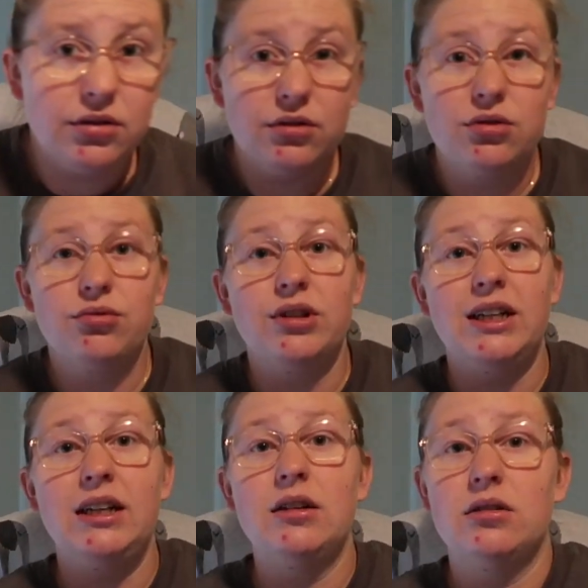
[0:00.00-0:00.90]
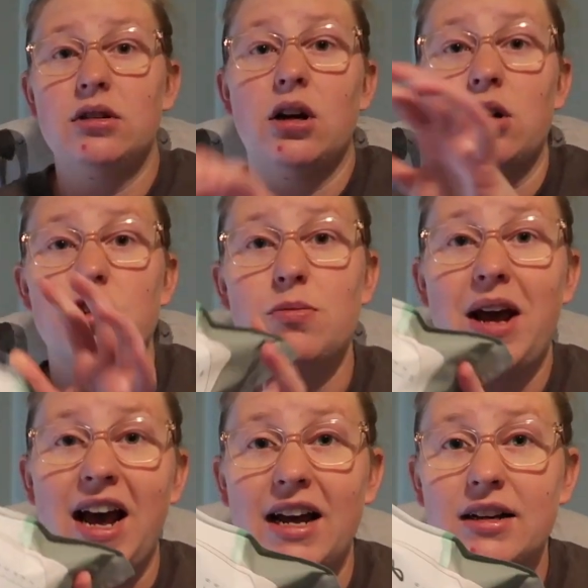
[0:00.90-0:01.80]
3 large
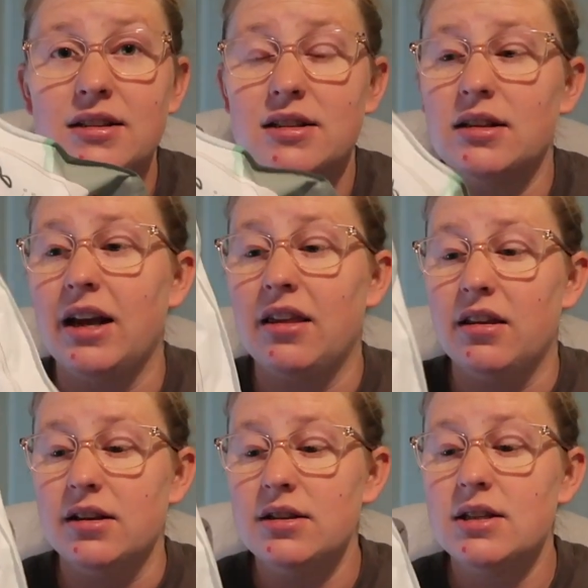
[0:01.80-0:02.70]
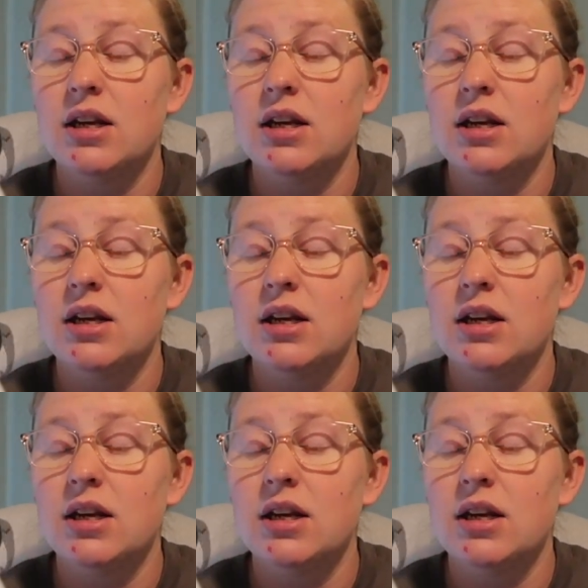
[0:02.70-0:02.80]
packs like this